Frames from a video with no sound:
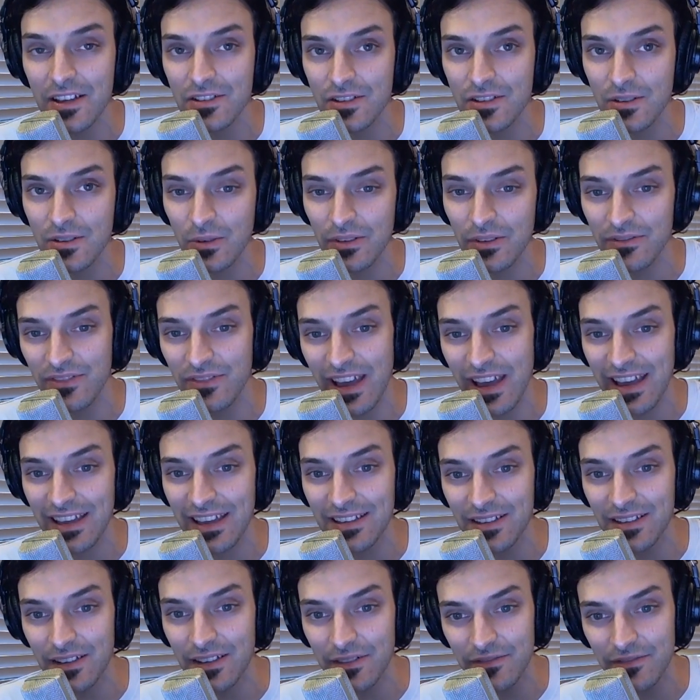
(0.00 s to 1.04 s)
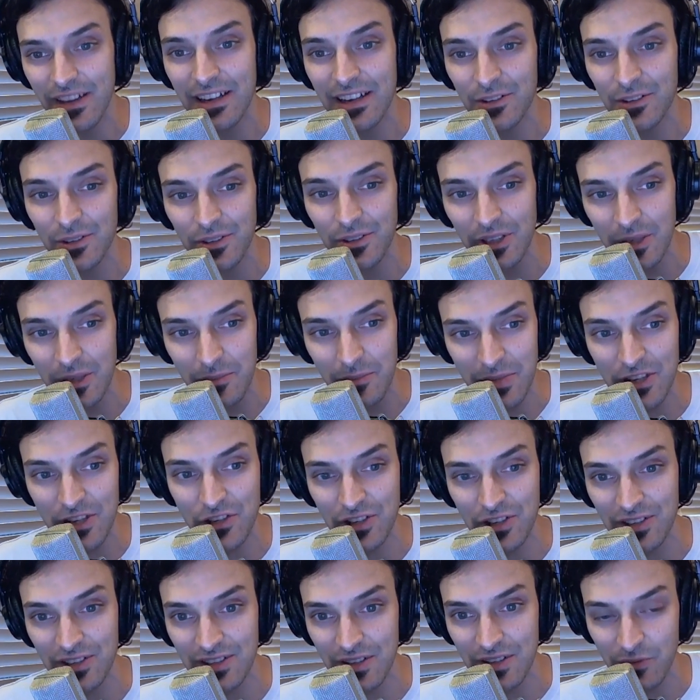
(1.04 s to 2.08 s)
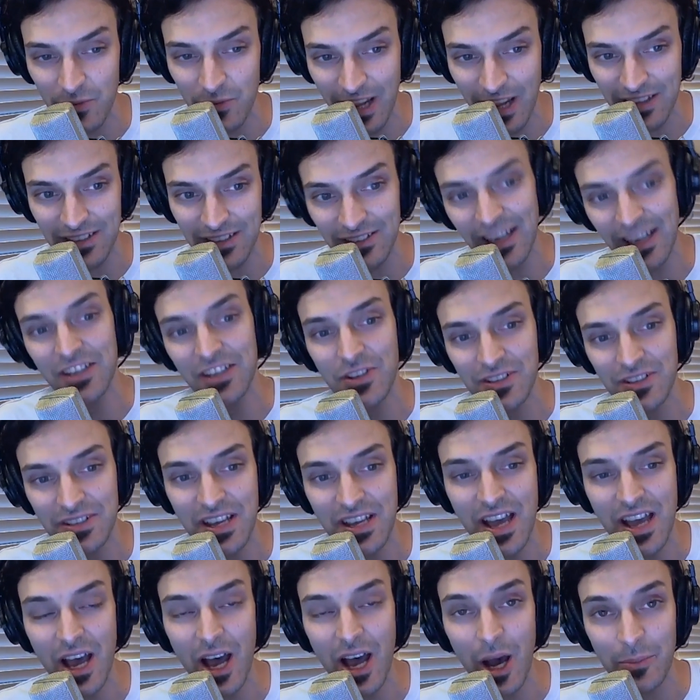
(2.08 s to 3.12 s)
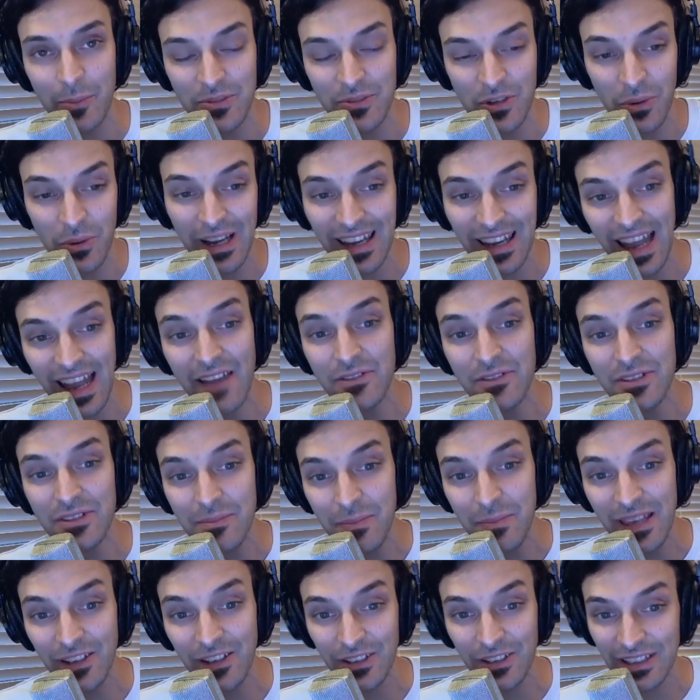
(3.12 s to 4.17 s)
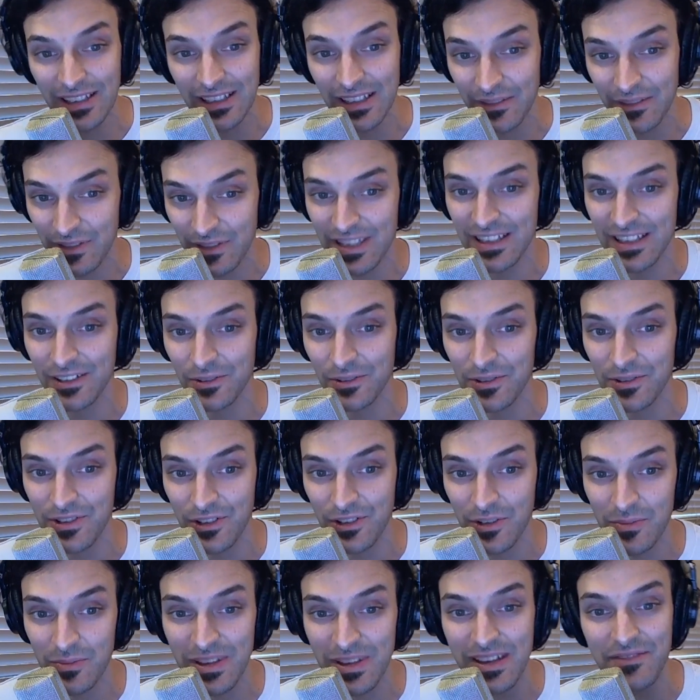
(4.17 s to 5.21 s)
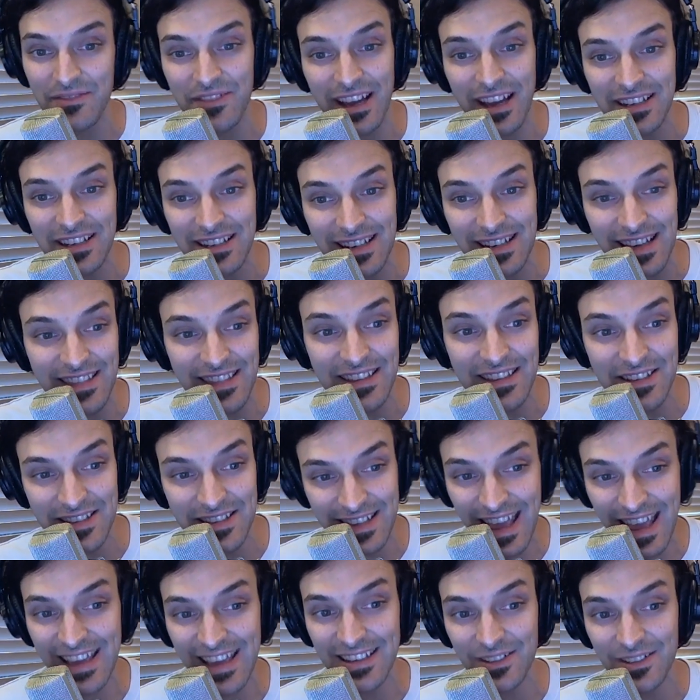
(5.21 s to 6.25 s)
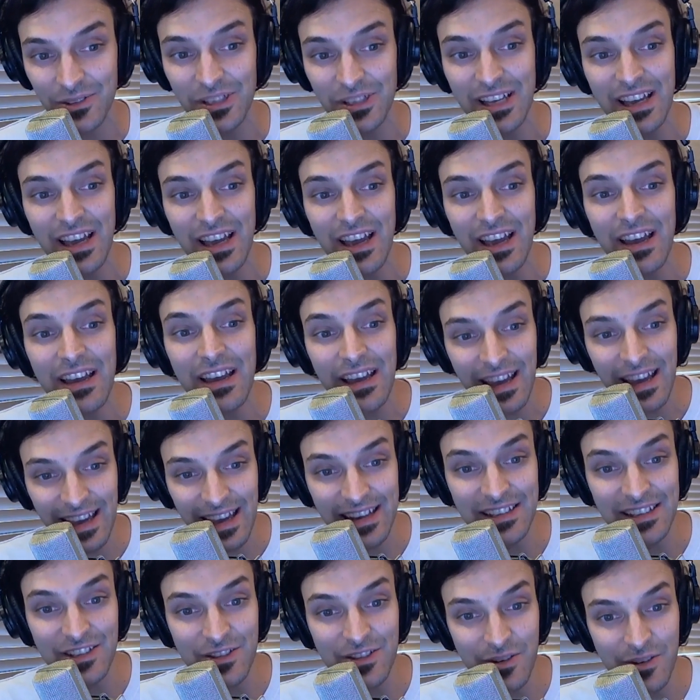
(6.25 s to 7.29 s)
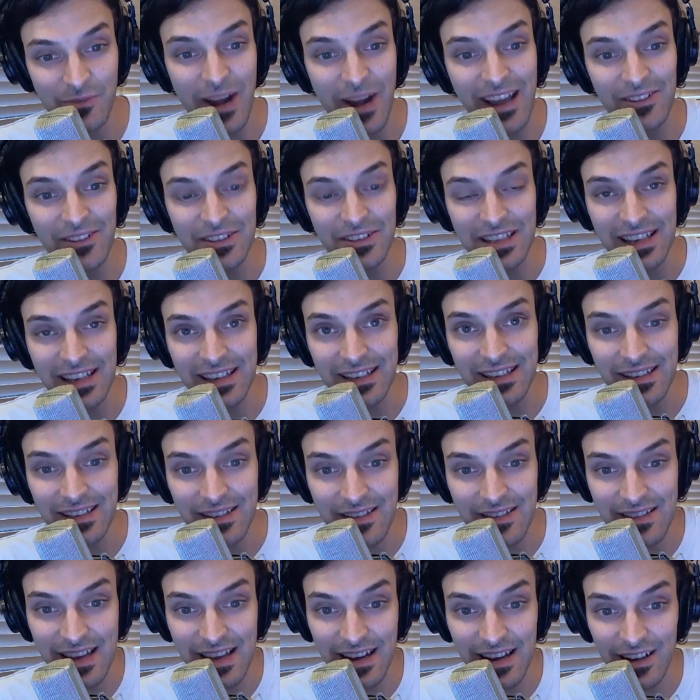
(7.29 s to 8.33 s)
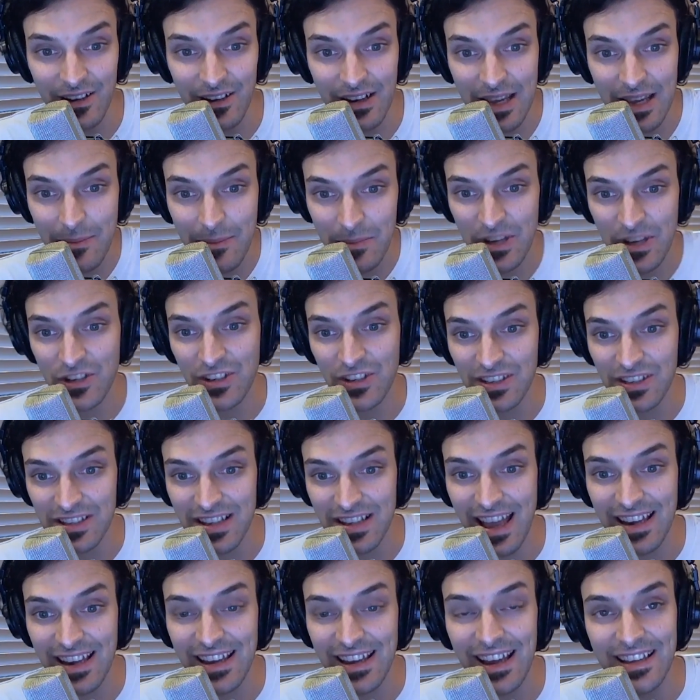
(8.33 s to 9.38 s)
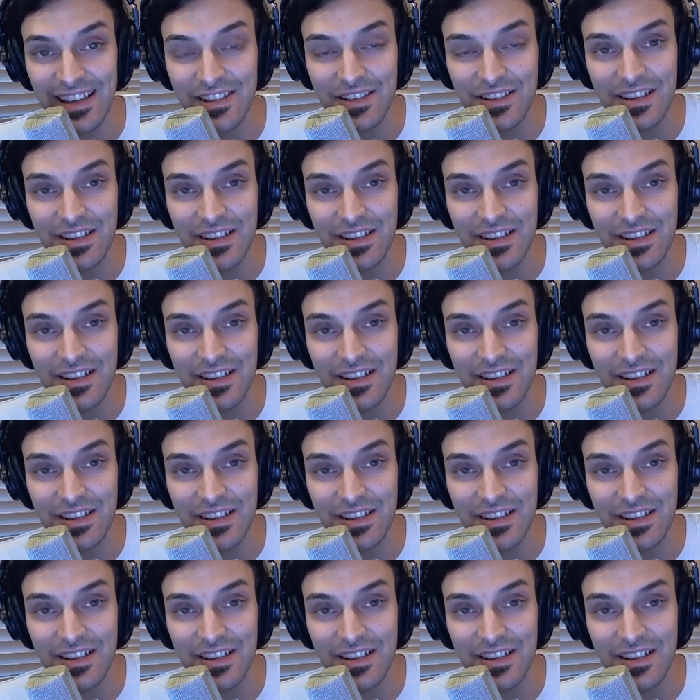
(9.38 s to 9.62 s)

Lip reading: to evade federal emissions regulations. Up to 11 million vehicles could be affected in the scandal, and it's surrounding their emissions data.